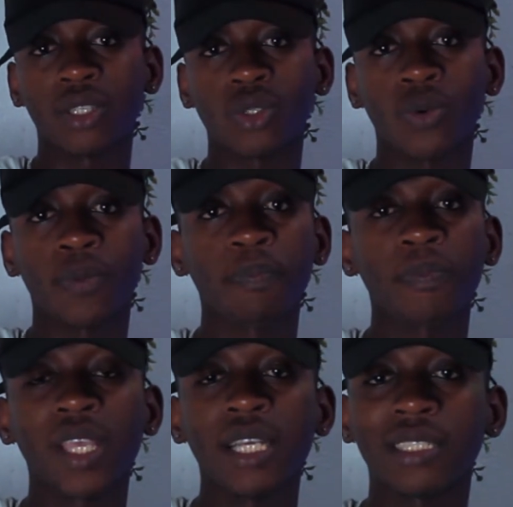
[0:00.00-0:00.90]
So
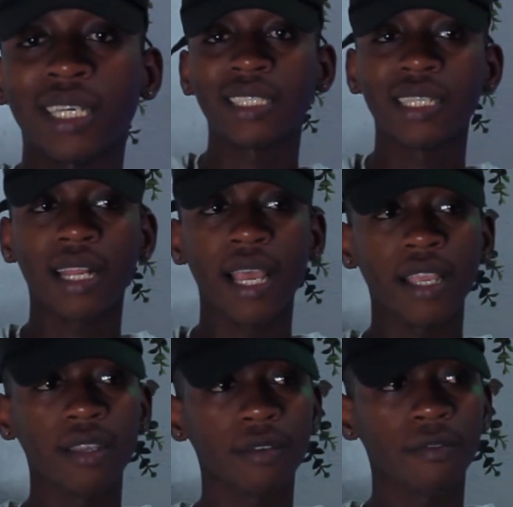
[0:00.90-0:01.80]
just
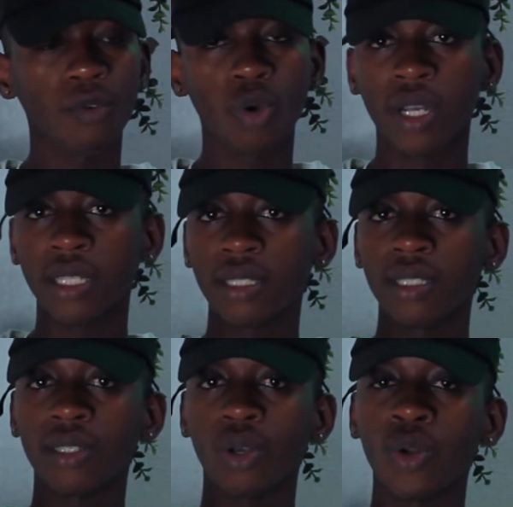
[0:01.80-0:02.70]
try
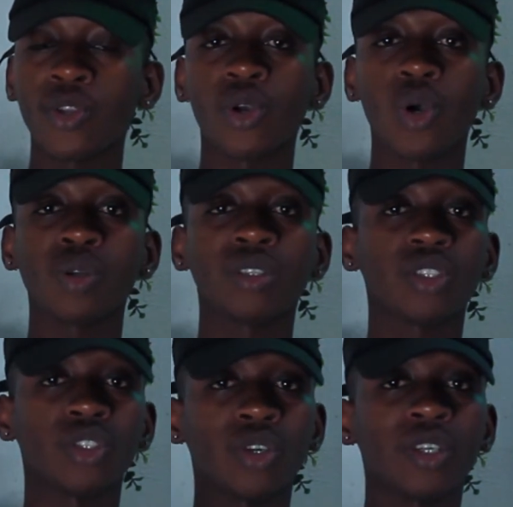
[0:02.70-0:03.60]
focusing on your own
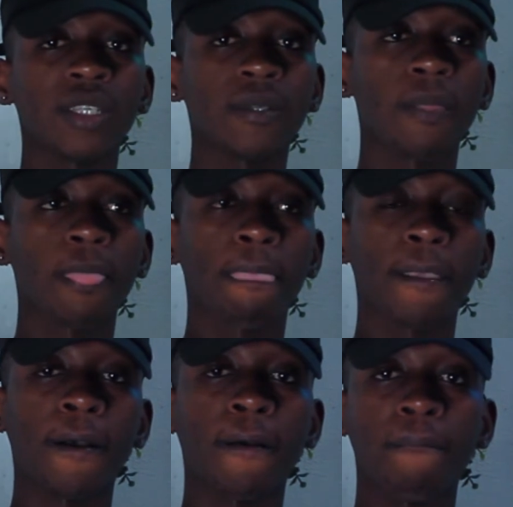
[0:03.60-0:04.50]
journey.
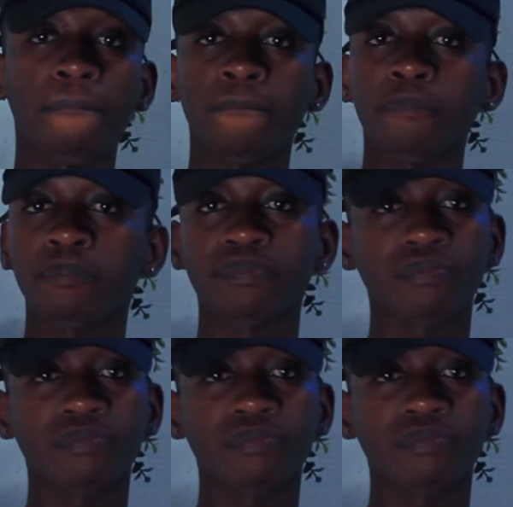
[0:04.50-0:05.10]
Um